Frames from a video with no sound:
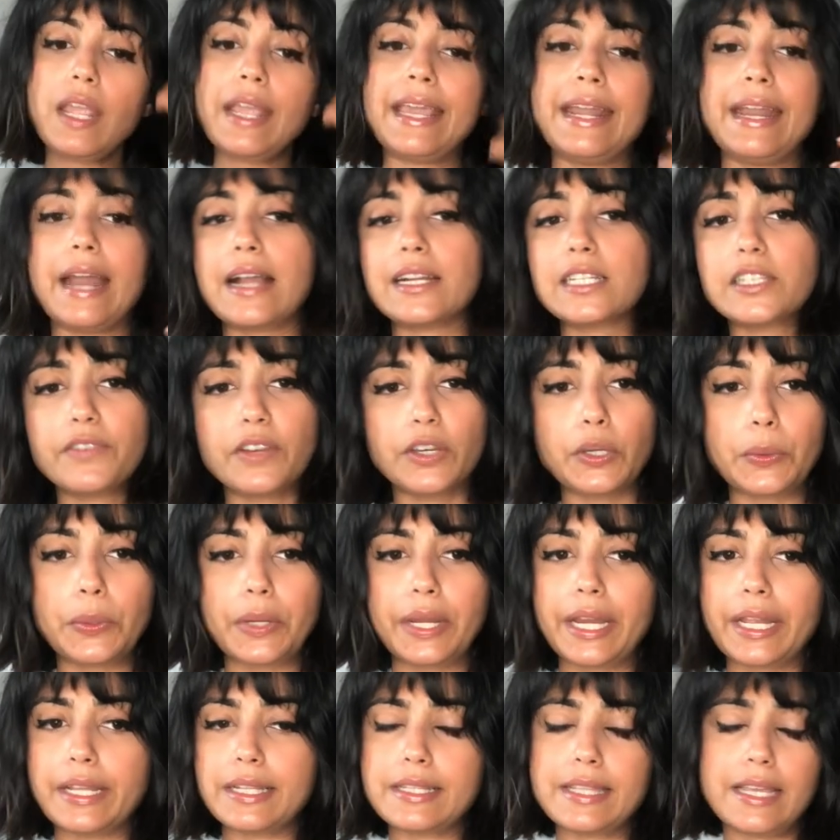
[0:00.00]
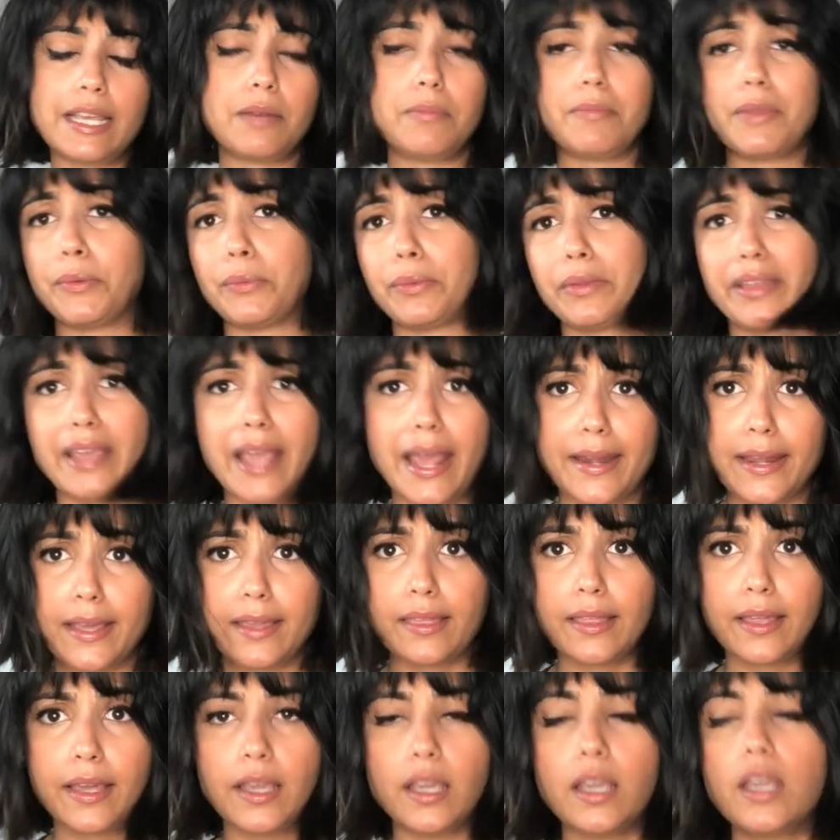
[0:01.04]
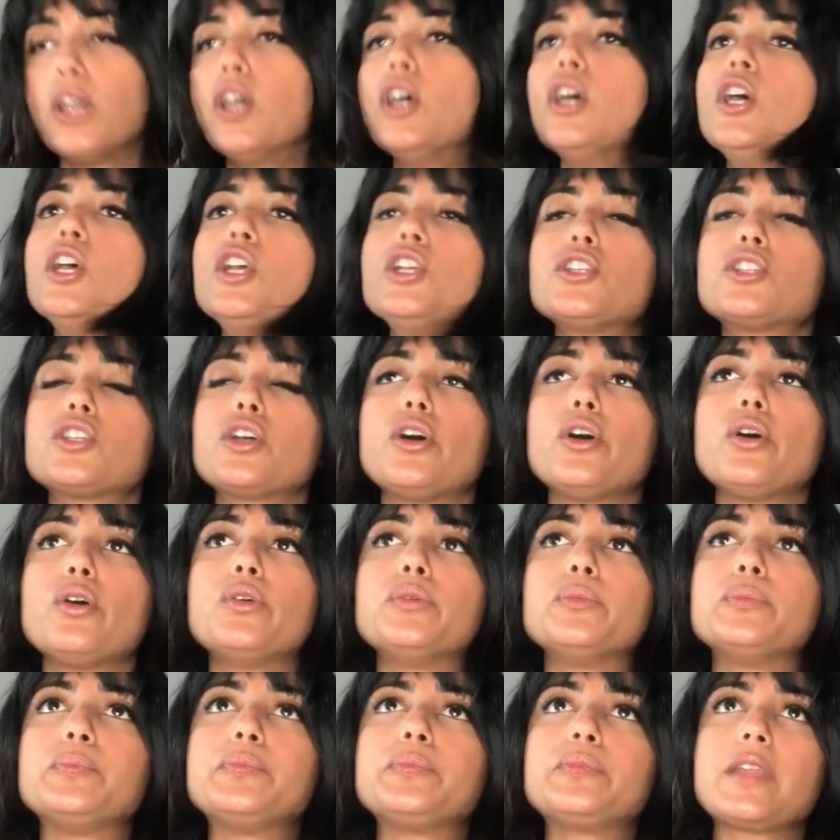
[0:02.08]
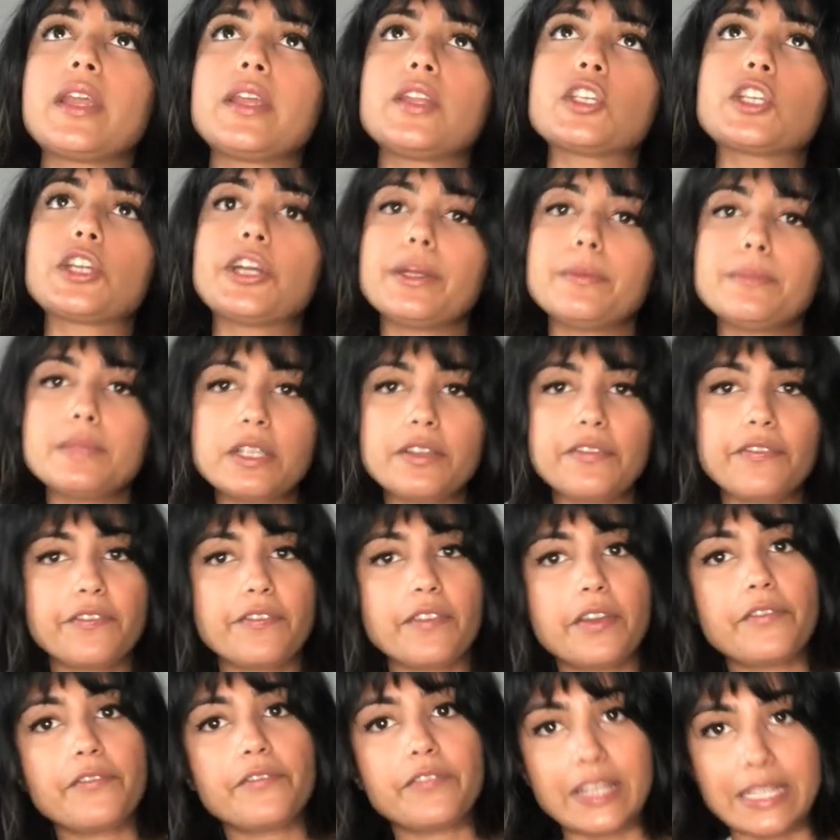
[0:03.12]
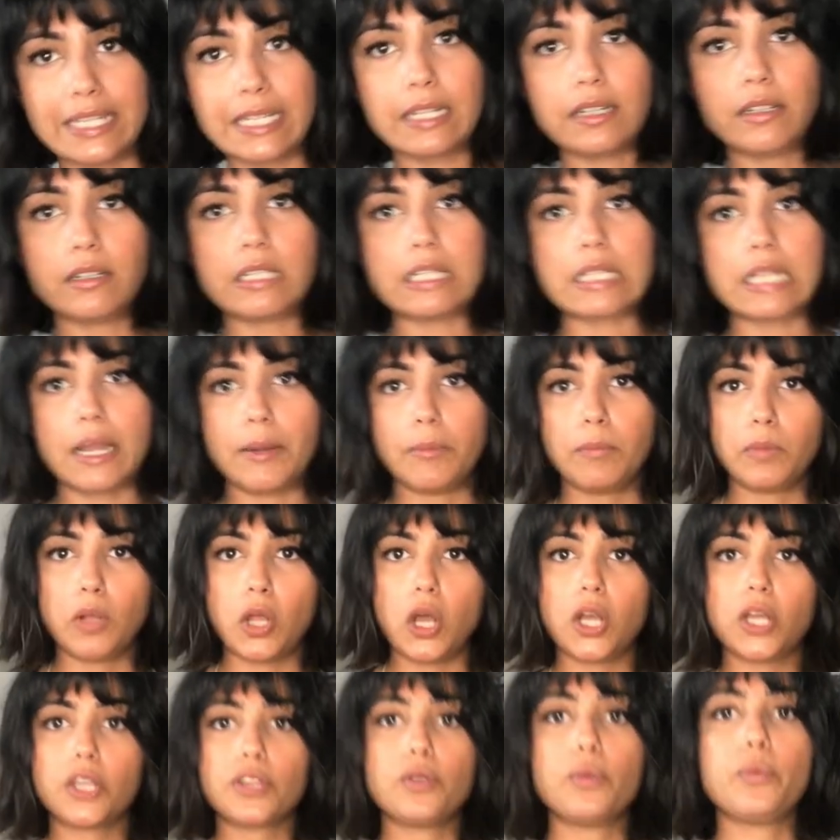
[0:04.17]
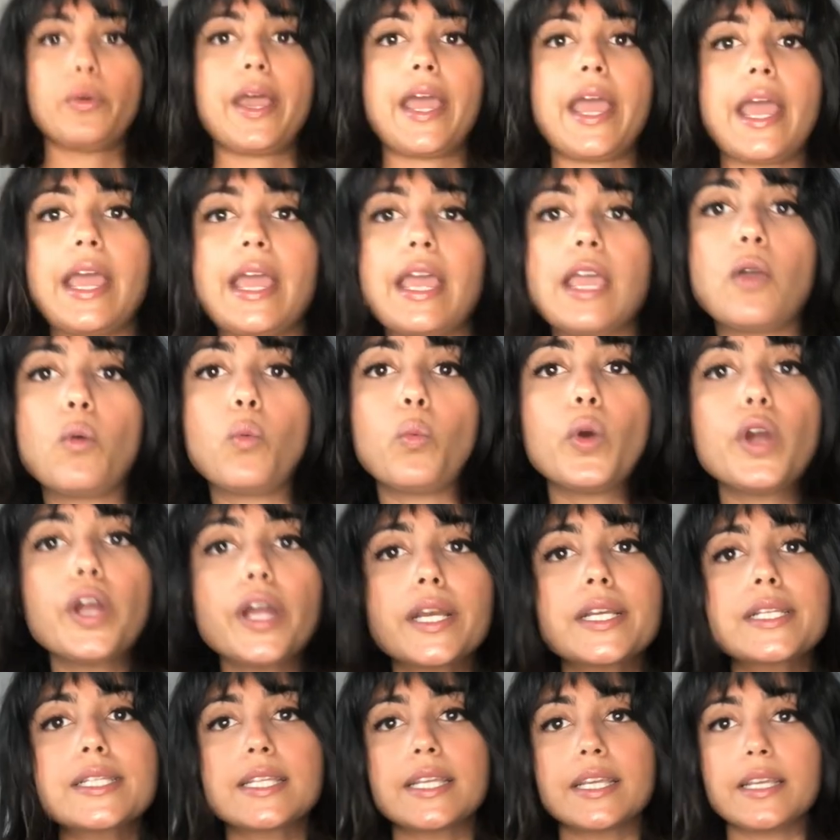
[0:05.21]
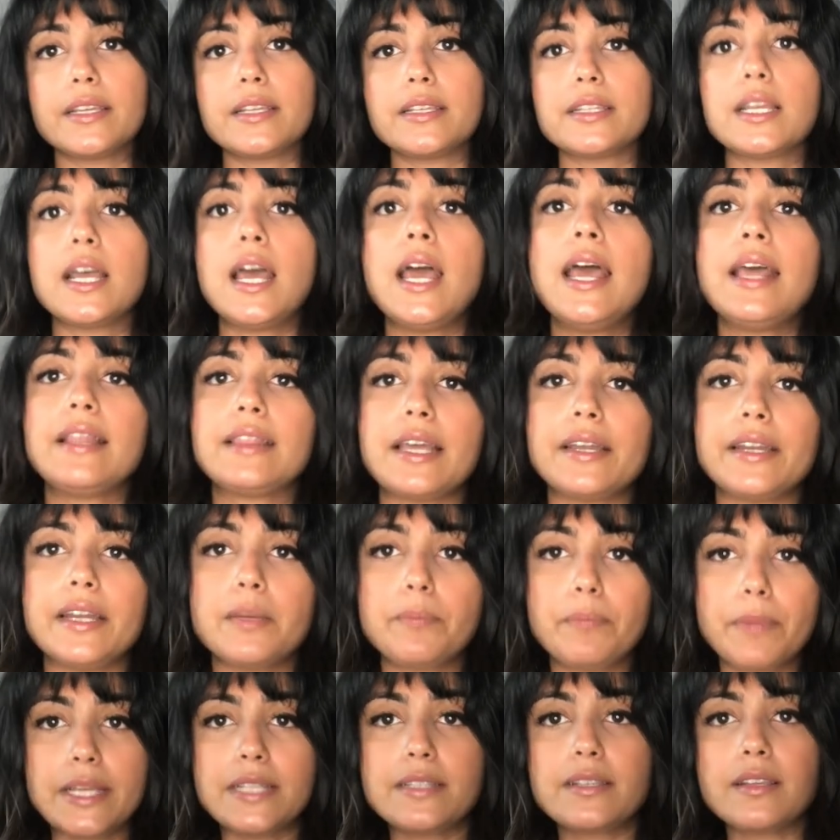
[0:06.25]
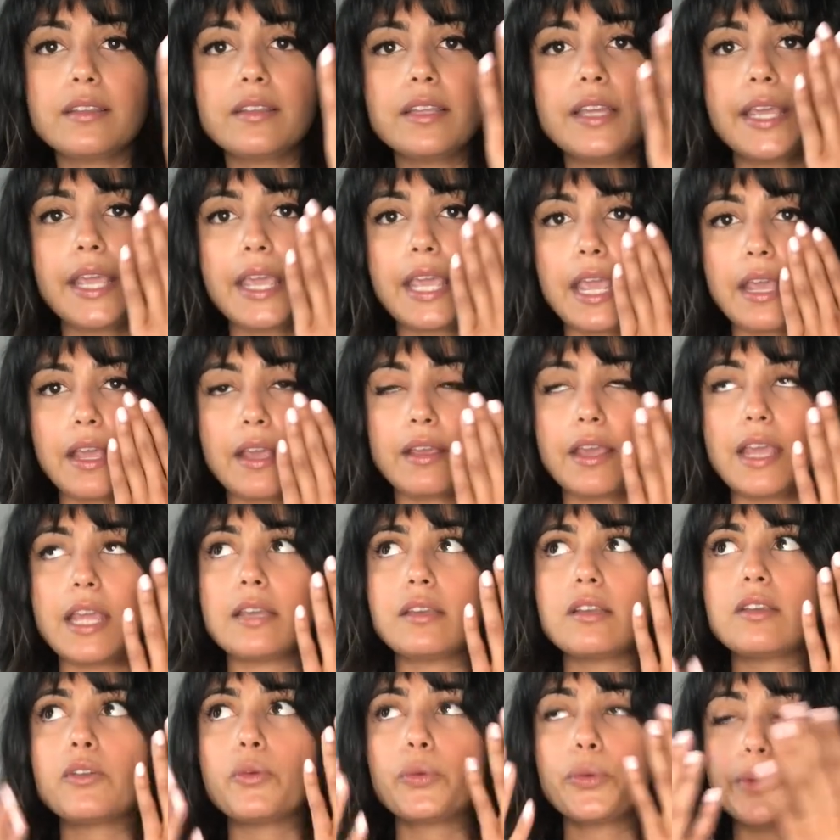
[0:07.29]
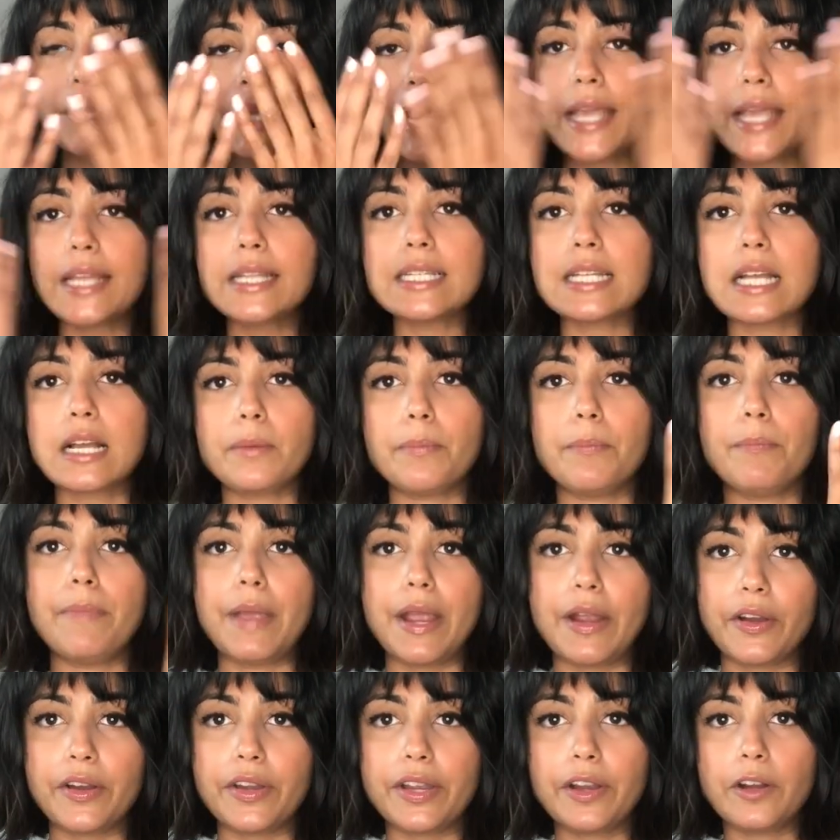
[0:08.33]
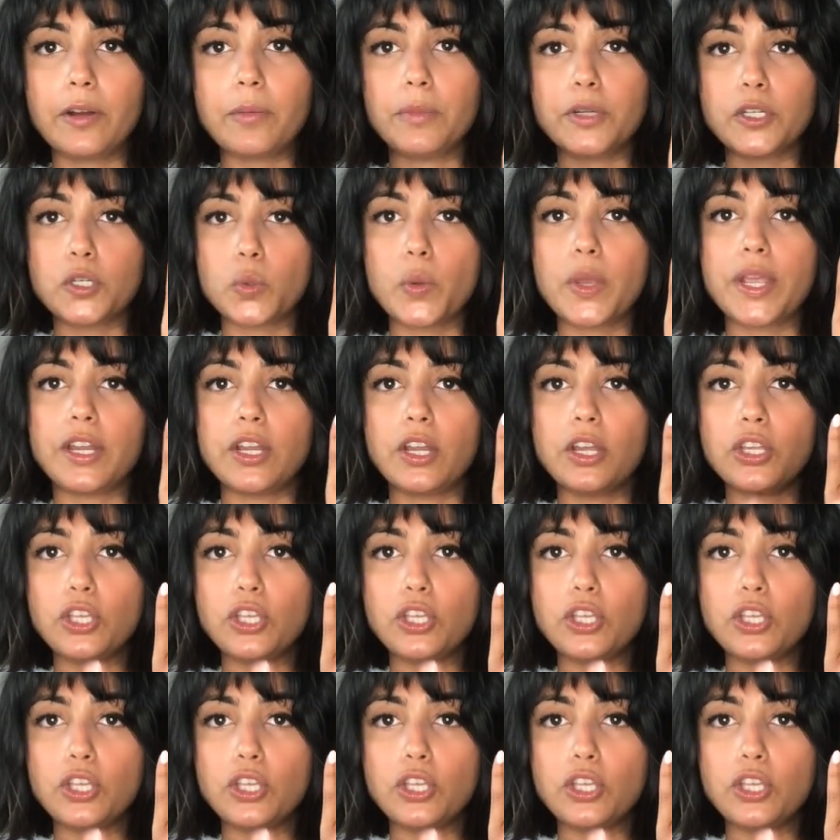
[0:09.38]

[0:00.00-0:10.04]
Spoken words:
Inactive ingredients, they can be really anything. So in terms of physical sunblock, the way it works is that it creates a barrier between